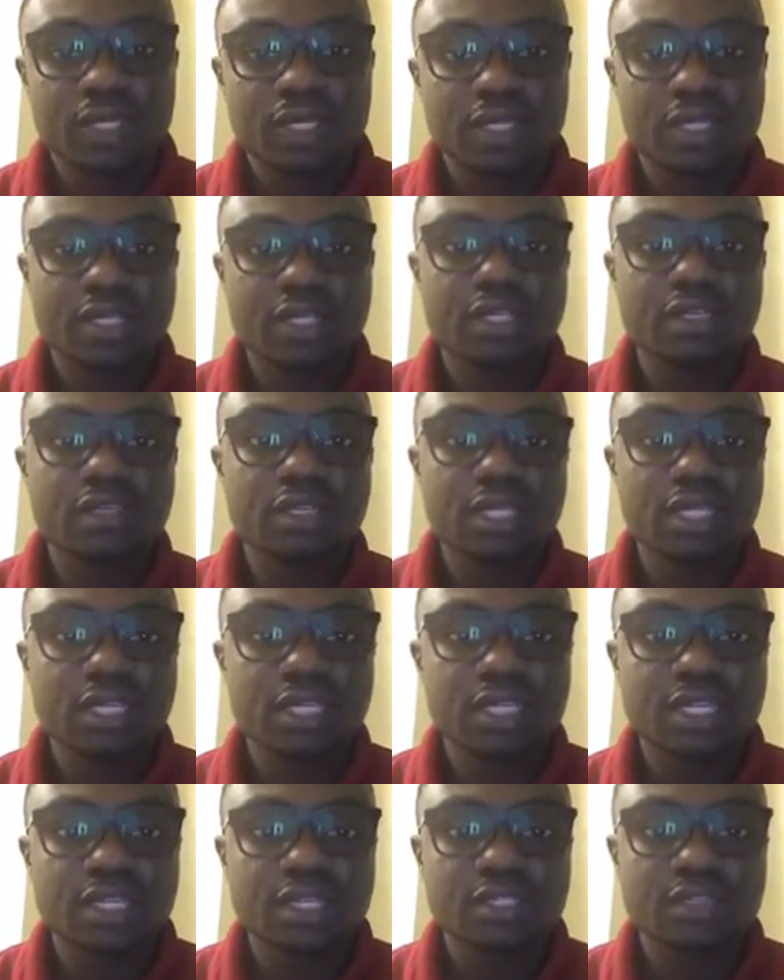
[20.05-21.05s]
The
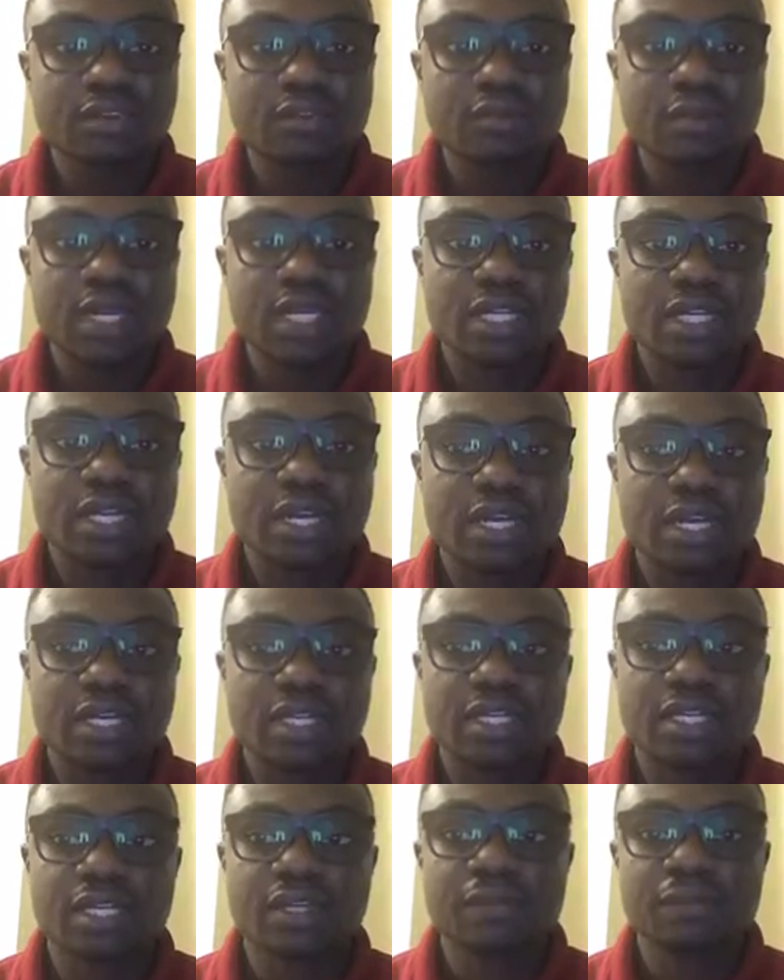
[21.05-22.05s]
Uniqueness of Mankind.